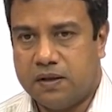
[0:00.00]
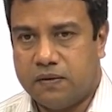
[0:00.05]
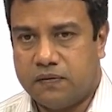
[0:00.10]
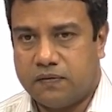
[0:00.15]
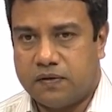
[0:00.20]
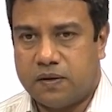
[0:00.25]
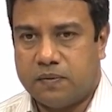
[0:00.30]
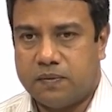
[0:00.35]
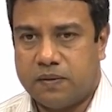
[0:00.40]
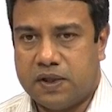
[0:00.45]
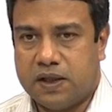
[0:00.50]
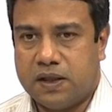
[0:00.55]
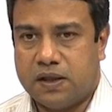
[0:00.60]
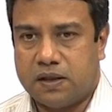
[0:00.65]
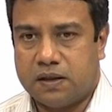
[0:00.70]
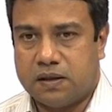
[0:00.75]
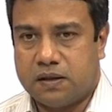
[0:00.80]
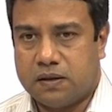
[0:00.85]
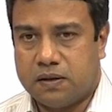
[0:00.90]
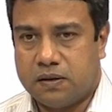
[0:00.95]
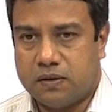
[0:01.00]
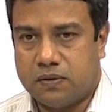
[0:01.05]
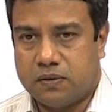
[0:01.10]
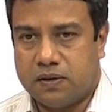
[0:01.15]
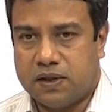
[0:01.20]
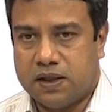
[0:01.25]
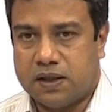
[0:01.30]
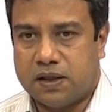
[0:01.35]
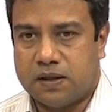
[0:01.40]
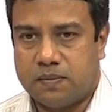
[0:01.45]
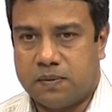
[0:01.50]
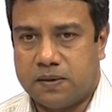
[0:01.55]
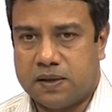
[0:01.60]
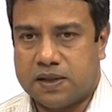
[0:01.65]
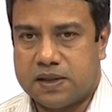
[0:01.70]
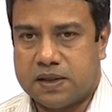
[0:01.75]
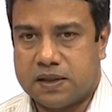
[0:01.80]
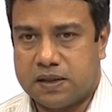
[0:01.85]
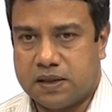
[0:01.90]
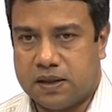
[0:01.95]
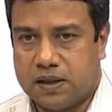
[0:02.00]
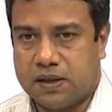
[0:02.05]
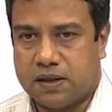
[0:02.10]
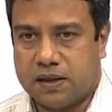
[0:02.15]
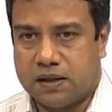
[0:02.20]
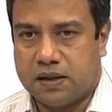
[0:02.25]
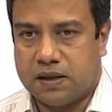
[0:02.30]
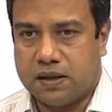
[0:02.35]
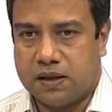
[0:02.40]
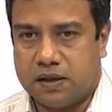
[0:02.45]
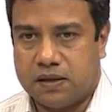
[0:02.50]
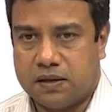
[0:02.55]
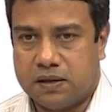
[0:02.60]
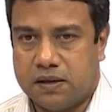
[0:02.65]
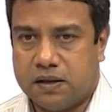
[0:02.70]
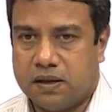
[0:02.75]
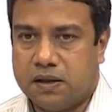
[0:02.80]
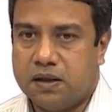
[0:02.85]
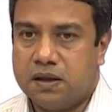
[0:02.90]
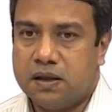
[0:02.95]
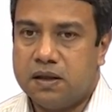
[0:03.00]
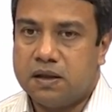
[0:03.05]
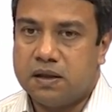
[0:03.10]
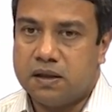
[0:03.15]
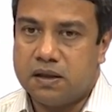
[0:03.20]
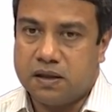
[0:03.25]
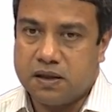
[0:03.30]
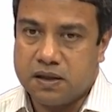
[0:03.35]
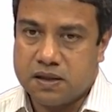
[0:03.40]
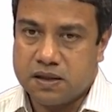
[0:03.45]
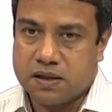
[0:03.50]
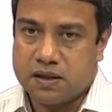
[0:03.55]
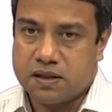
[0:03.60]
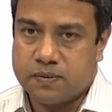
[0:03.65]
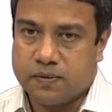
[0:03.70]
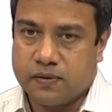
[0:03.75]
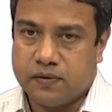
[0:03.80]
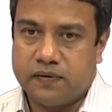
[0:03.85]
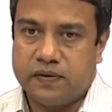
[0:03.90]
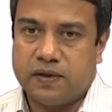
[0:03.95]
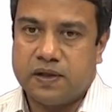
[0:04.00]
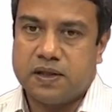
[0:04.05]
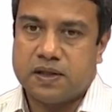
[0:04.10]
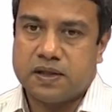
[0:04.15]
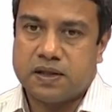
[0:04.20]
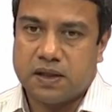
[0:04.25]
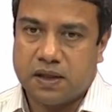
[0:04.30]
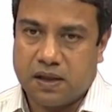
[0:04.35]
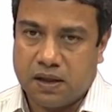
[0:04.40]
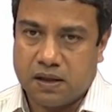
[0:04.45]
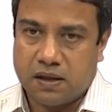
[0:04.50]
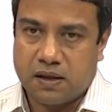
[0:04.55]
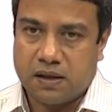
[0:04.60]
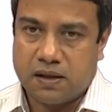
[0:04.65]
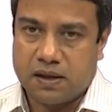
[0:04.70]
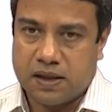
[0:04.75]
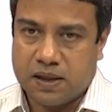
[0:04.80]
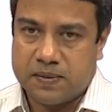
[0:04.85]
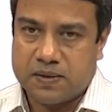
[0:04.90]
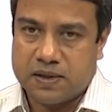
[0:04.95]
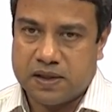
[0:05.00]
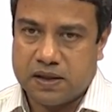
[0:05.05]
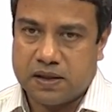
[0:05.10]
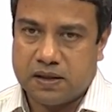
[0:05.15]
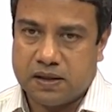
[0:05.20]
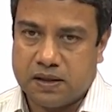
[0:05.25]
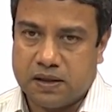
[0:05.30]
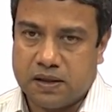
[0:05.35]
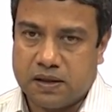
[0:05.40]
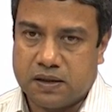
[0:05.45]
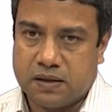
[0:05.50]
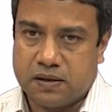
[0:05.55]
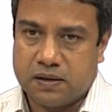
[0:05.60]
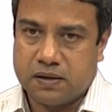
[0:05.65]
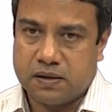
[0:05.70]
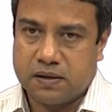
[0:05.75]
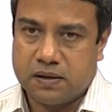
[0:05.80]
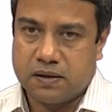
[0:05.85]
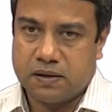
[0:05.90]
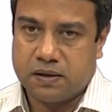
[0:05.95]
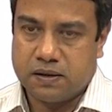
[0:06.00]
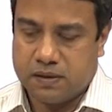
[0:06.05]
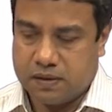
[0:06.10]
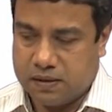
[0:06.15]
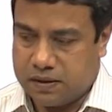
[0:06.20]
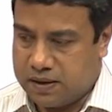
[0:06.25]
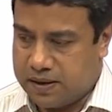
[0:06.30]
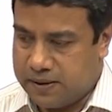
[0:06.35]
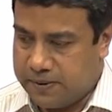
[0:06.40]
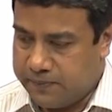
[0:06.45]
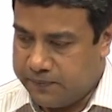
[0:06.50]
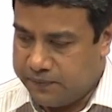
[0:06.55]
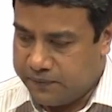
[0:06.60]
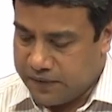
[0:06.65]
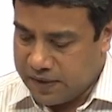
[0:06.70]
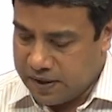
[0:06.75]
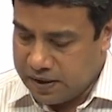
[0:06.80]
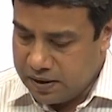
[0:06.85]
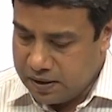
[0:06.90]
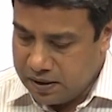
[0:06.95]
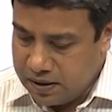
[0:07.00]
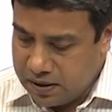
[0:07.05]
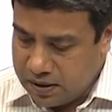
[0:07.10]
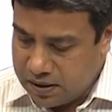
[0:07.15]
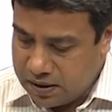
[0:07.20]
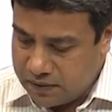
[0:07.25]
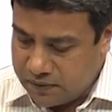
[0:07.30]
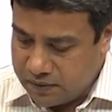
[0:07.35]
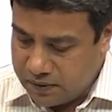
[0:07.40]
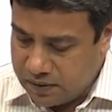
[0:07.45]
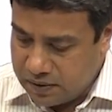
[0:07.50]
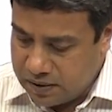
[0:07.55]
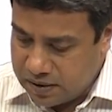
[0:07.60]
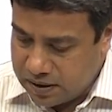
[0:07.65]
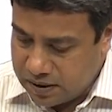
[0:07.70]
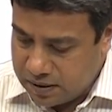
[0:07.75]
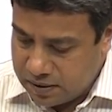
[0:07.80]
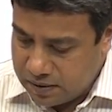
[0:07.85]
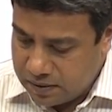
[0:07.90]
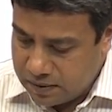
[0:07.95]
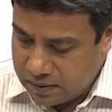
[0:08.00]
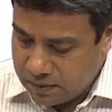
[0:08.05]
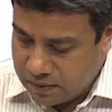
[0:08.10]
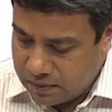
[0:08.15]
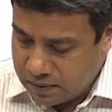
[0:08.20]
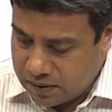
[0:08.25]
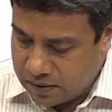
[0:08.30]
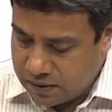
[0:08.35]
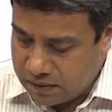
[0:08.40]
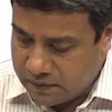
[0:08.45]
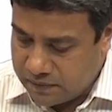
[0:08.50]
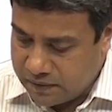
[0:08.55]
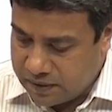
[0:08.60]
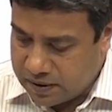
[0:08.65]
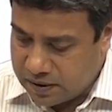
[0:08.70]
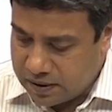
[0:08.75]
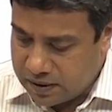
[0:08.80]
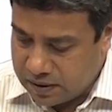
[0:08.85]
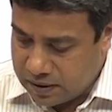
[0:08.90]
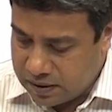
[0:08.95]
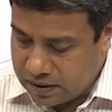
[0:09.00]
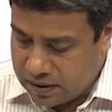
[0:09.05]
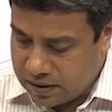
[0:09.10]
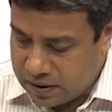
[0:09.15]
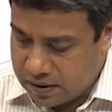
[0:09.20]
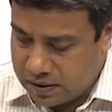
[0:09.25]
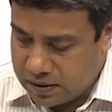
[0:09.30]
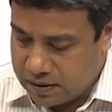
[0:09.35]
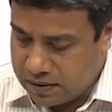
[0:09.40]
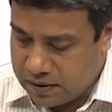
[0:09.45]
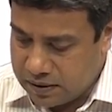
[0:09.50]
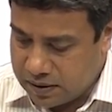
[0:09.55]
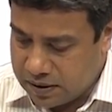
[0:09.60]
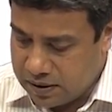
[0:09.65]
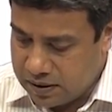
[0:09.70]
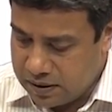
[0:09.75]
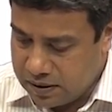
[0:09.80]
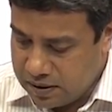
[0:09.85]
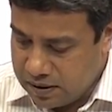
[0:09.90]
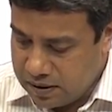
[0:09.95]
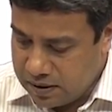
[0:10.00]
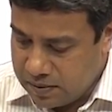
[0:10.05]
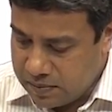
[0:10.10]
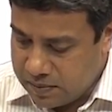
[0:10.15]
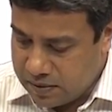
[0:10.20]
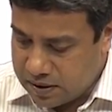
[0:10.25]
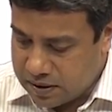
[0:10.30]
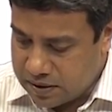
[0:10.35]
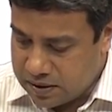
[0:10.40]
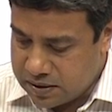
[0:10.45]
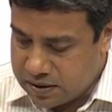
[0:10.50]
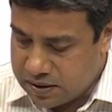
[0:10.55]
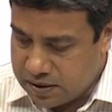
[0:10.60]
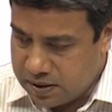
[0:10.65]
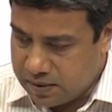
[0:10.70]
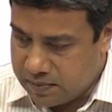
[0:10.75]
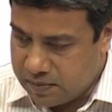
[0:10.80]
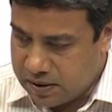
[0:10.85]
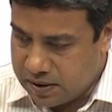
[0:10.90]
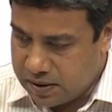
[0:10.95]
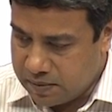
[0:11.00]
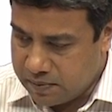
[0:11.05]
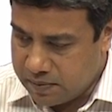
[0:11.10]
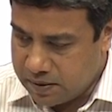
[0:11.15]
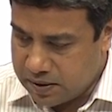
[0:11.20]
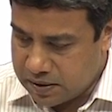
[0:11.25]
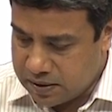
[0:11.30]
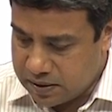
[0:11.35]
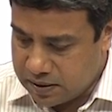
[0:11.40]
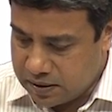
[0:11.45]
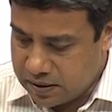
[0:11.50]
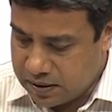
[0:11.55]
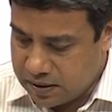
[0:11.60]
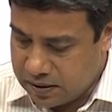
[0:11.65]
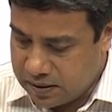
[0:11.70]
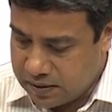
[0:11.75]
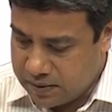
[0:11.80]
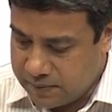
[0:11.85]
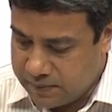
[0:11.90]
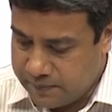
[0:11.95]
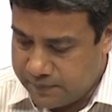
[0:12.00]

from theta to theta plus delta theta, the distance moved is r times delta theta. Okay. Therefore, you will get 1 over r, okay, partial c by partial theta.